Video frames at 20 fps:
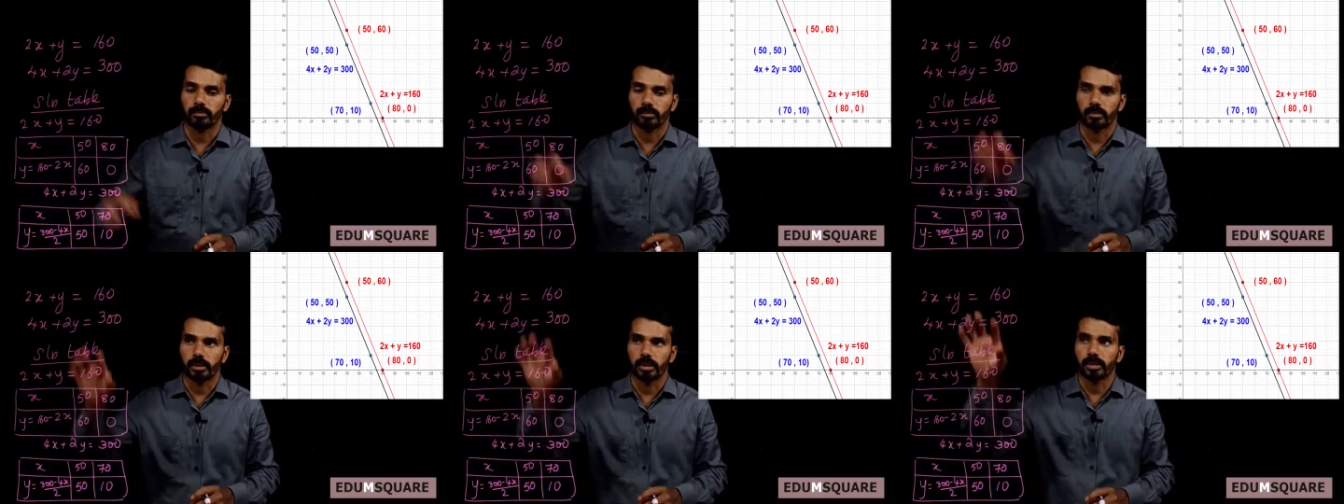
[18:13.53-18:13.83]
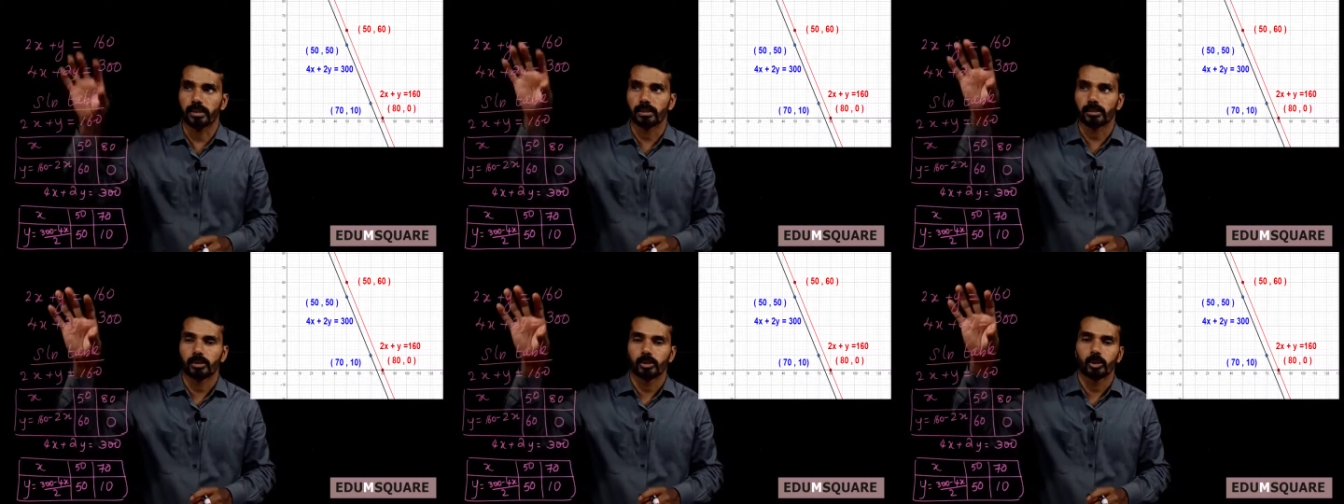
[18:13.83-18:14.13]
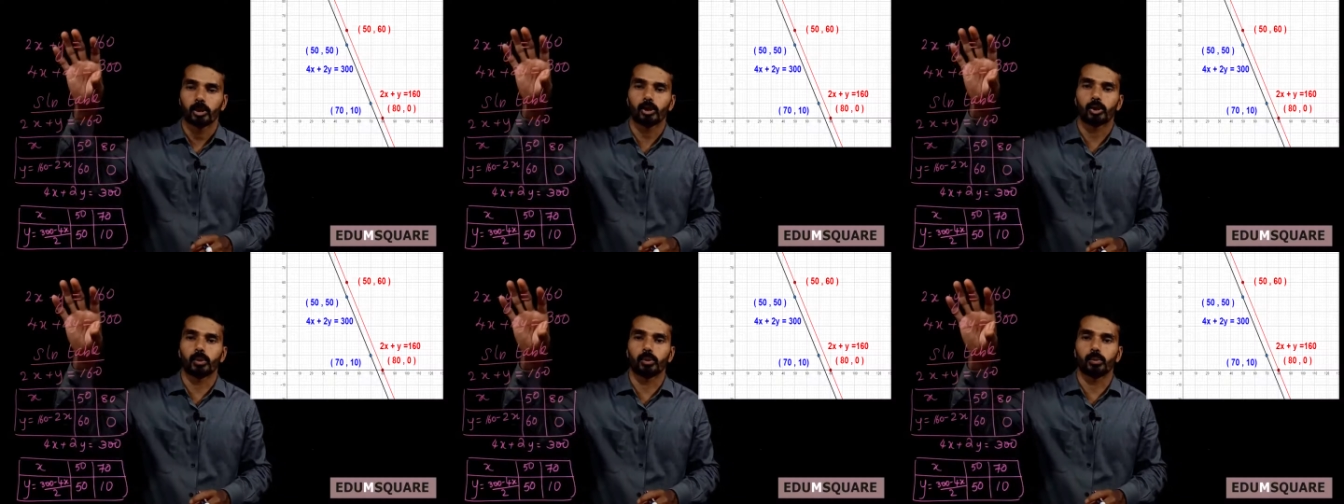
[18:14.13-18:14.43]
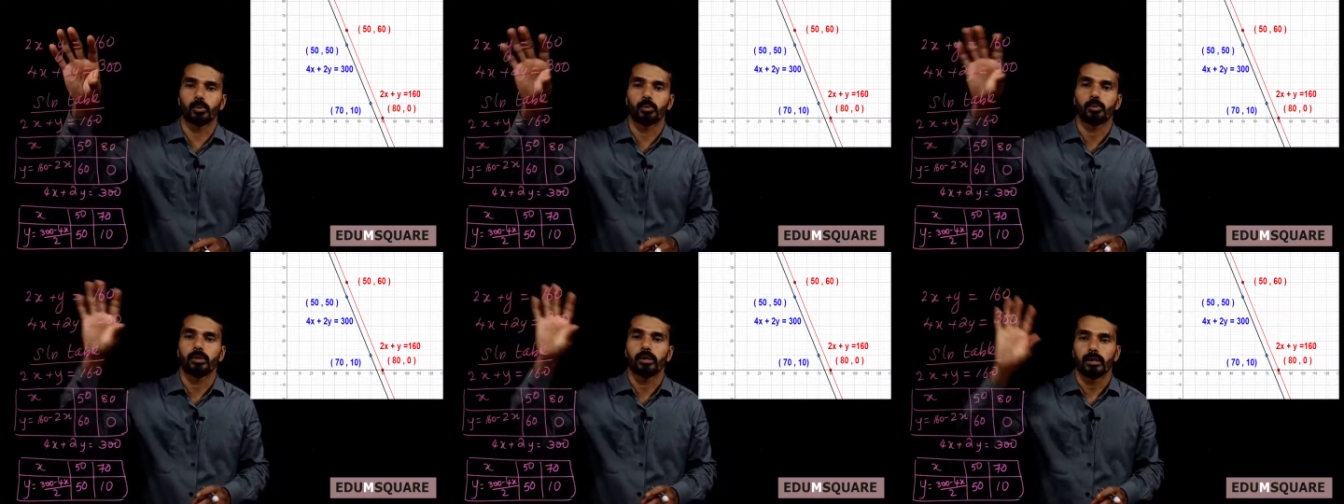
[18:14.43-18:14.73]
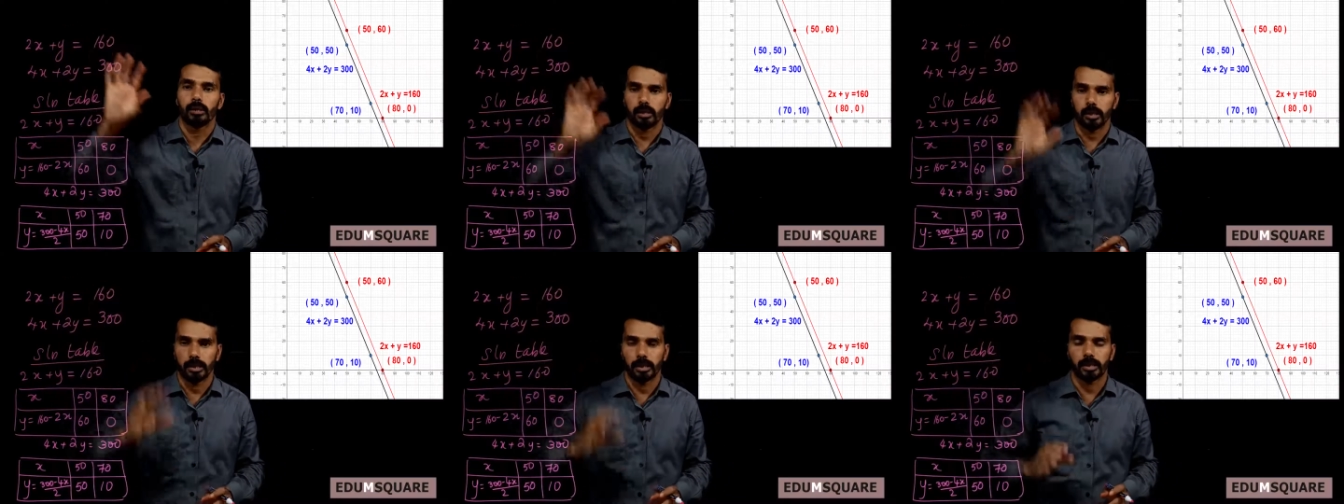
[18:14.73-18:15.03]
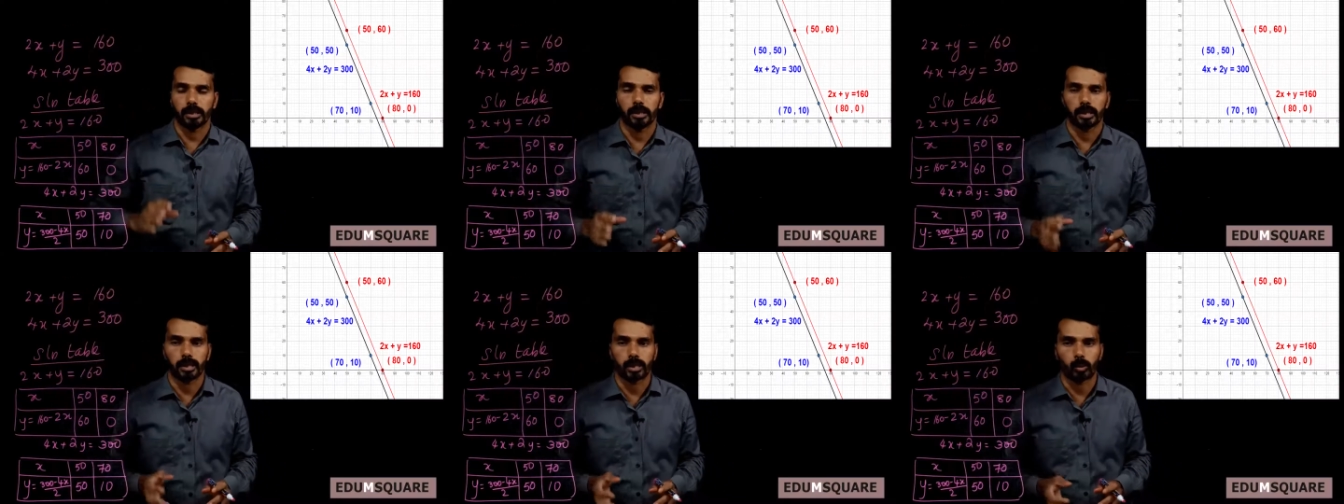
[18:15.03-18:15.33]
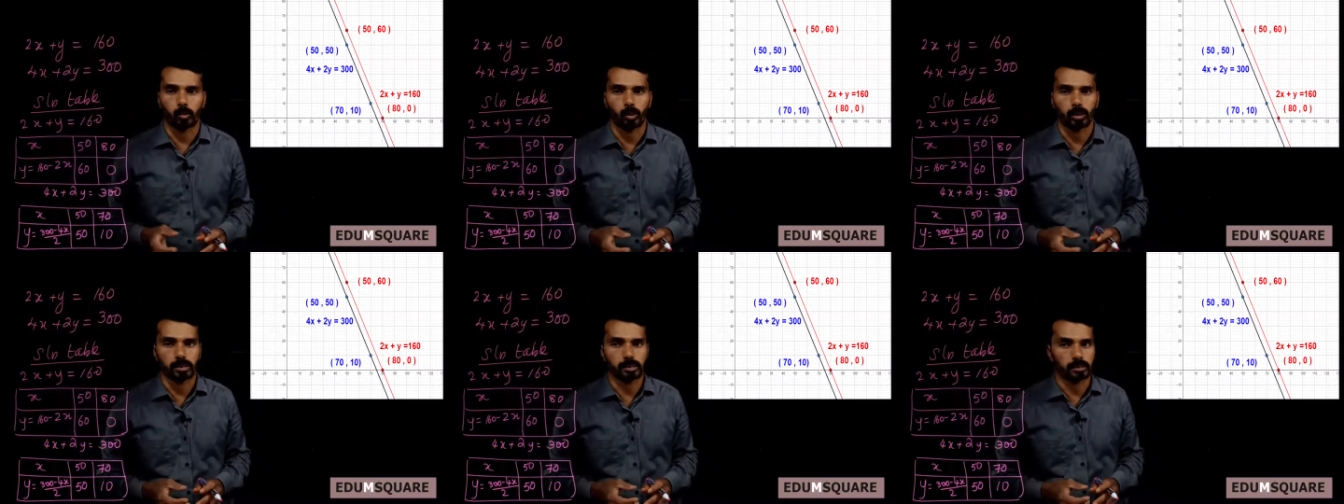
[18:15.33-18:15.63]
these two linear
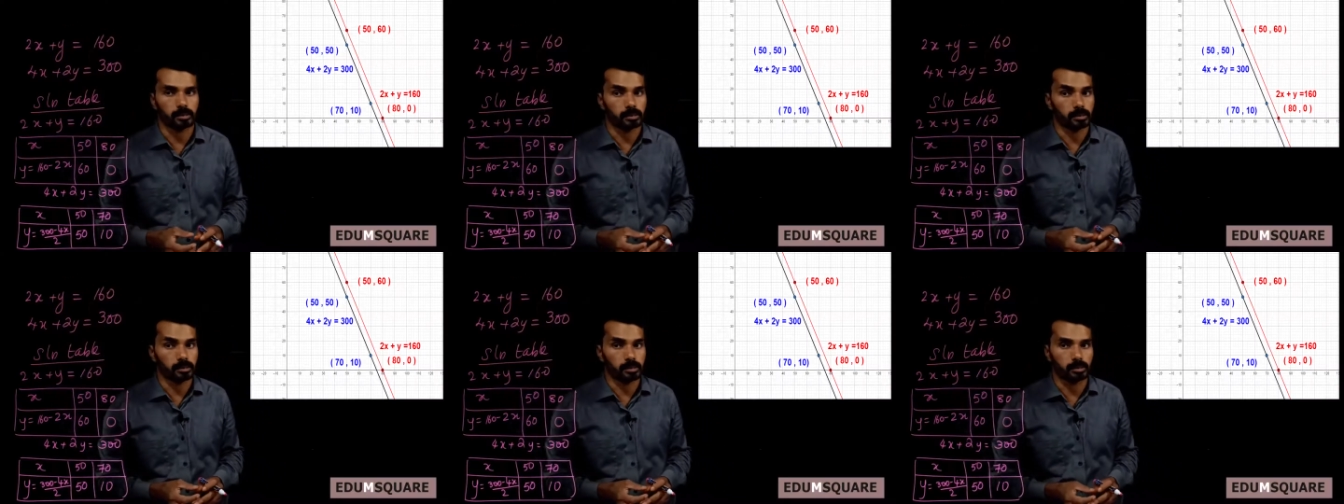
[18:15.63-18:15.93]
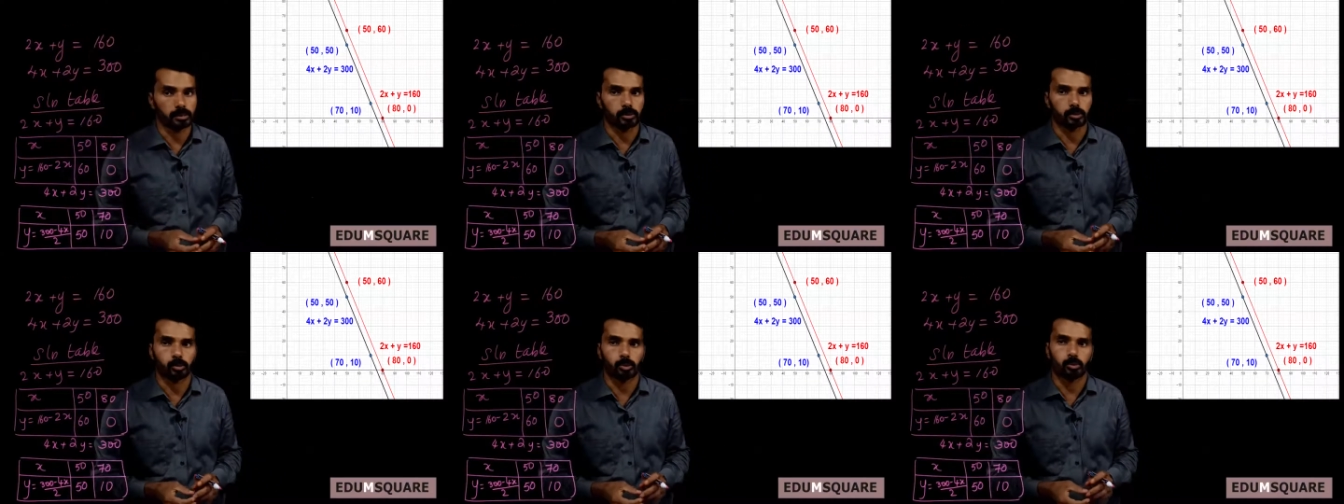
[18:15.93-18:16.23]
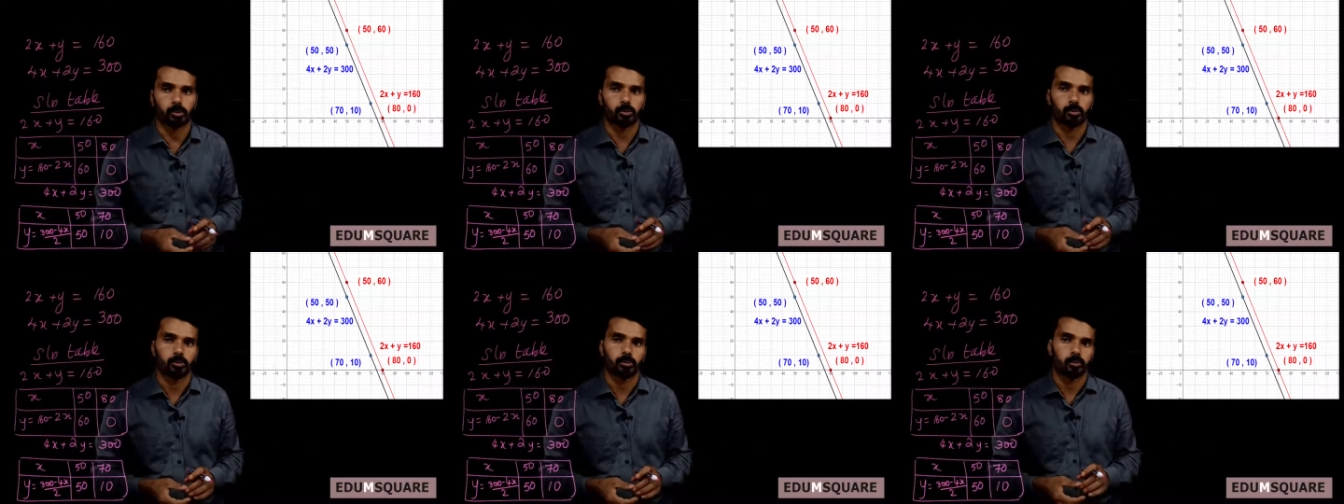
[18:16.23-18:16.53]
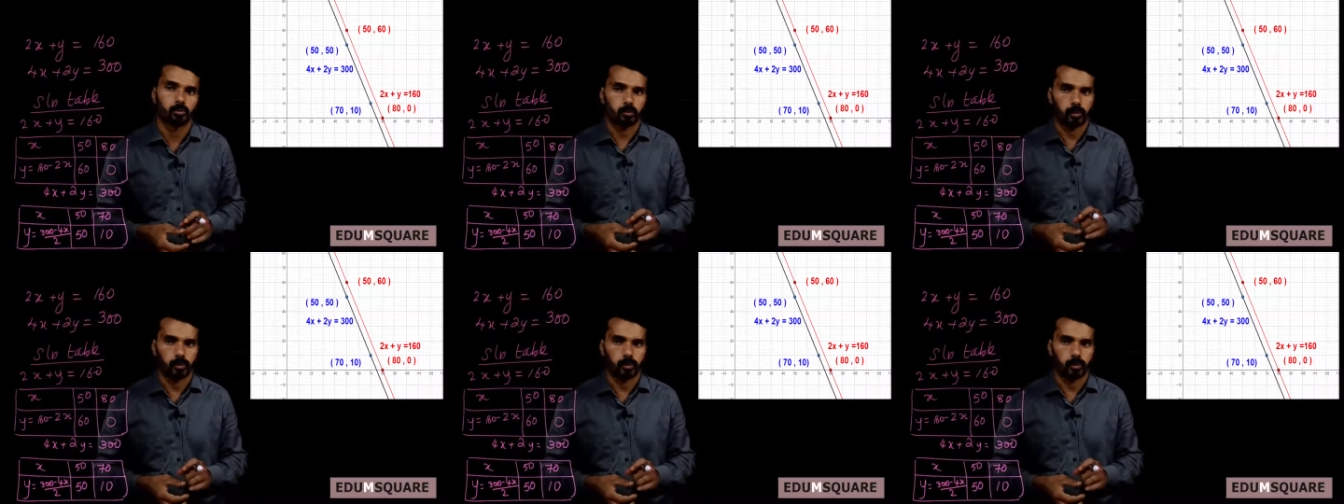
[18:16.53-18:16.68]
equations in two